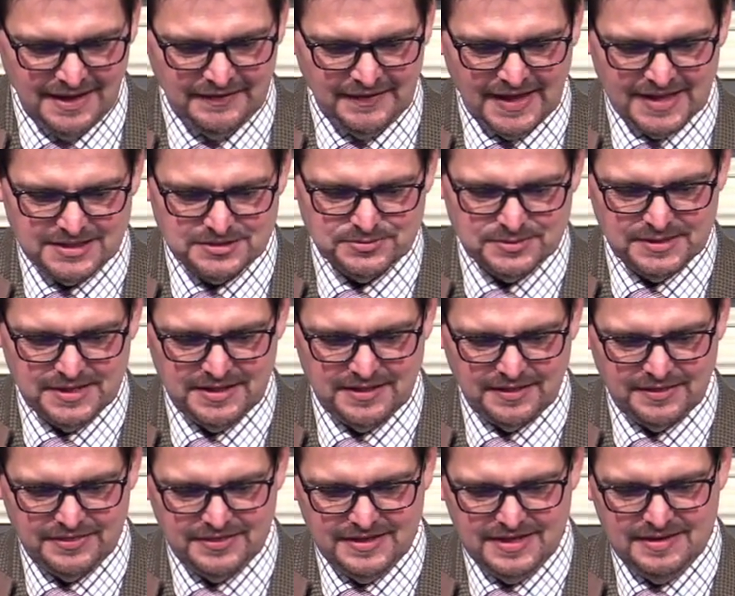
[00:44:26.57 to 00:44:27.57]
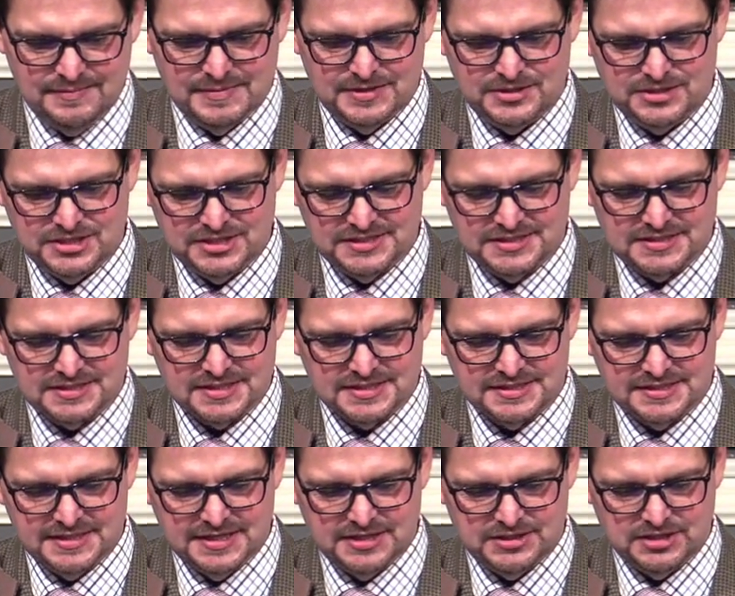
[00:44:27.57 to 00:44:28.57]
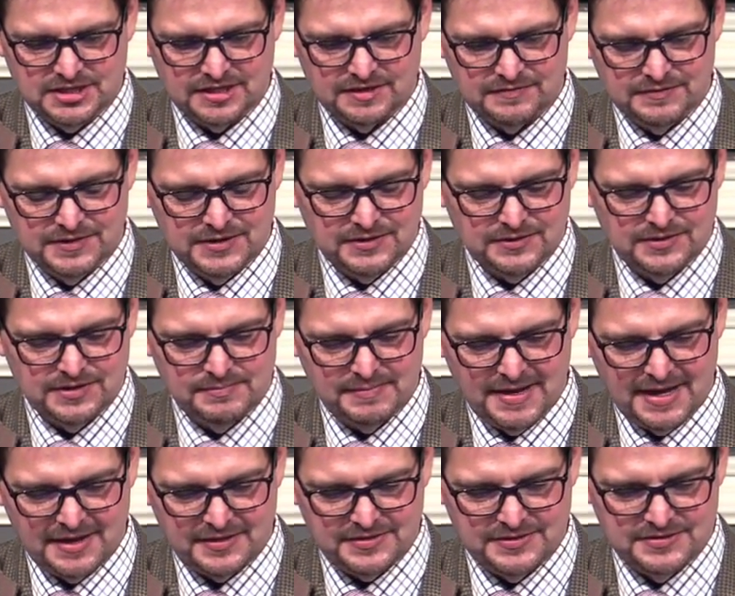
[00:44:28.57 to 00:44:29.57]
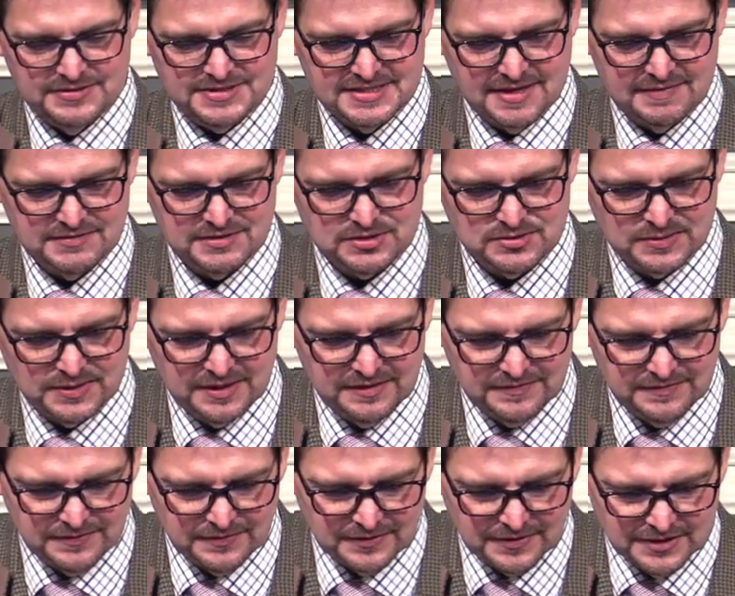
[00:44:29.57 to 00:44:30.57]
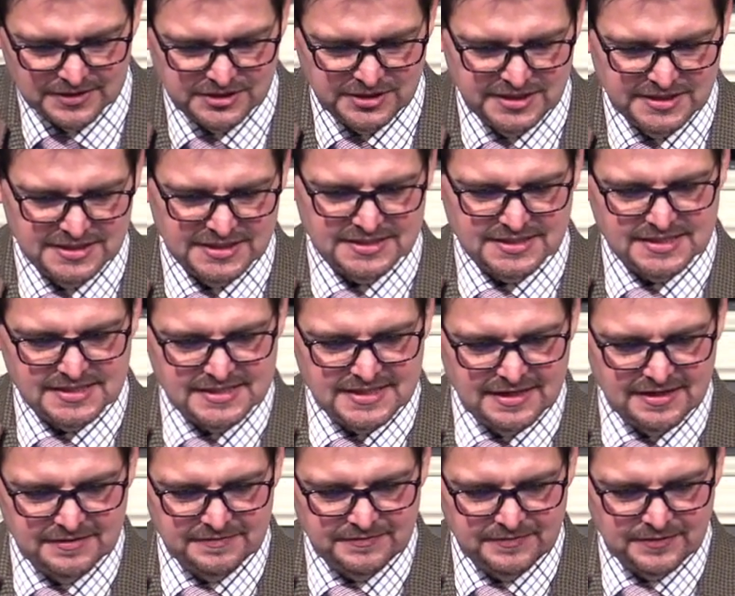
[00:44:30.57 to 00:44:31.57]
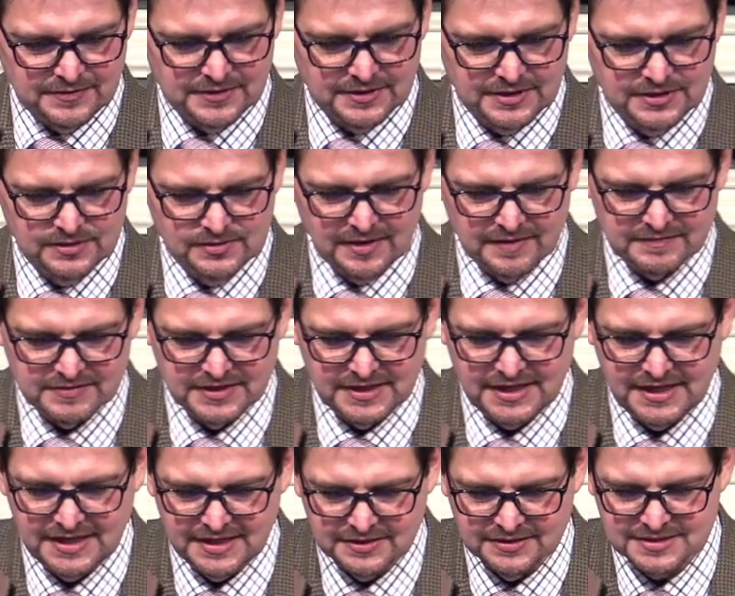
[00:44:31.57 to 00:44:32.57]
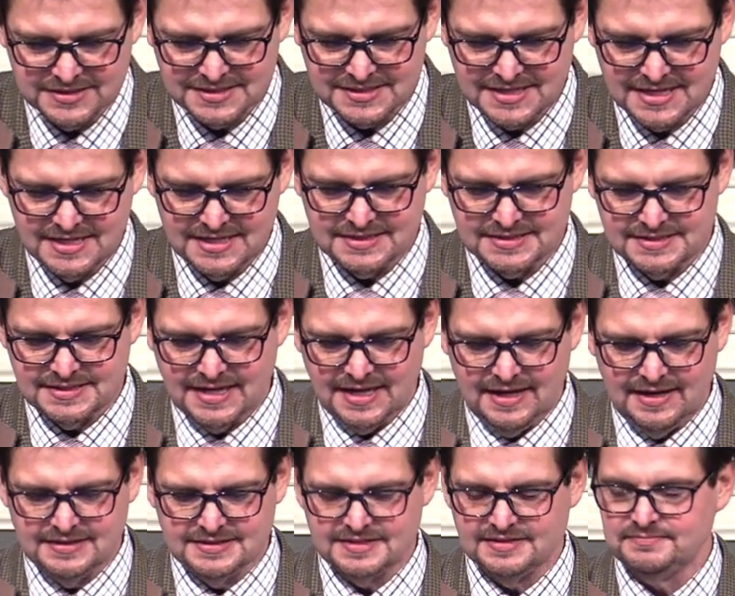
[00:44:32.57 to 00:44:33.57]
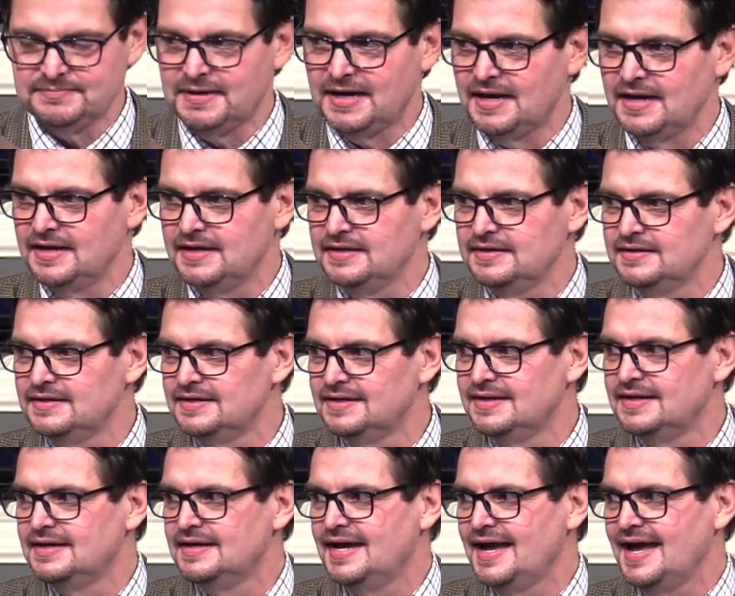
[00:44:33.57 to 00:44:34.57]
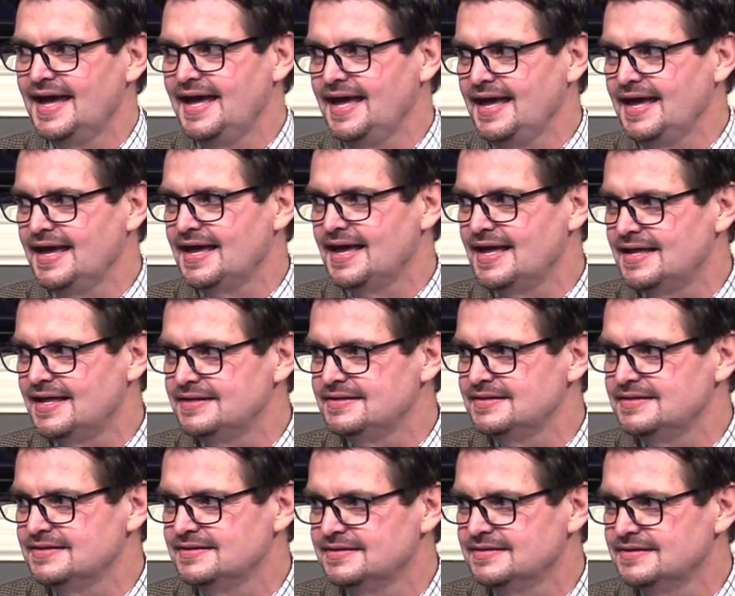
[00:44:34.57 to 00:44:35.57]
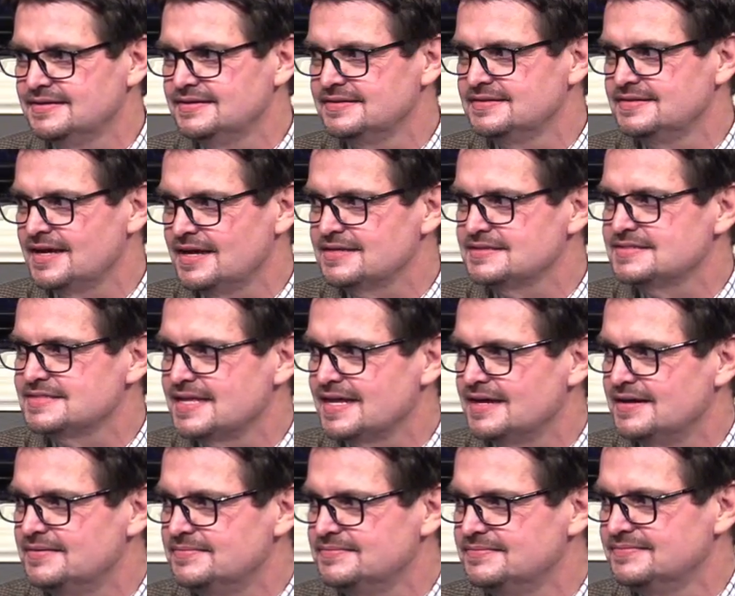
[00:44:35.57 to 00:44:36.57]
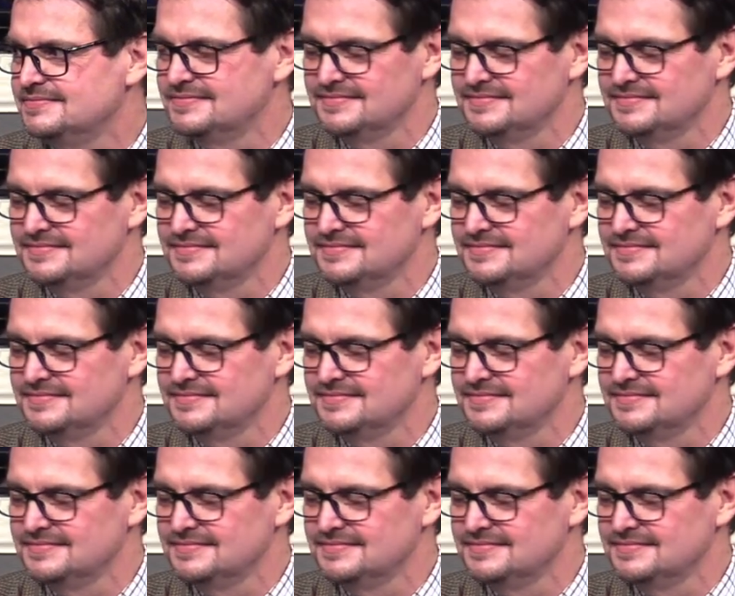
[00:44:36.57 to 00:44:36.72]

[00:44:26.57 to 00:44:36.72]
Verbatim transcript: And that's really the theme in Jesus' teaching. If we go in Matthew 7:24, Jesus says, "Therefore, whoever hears these sayings of mine and does them,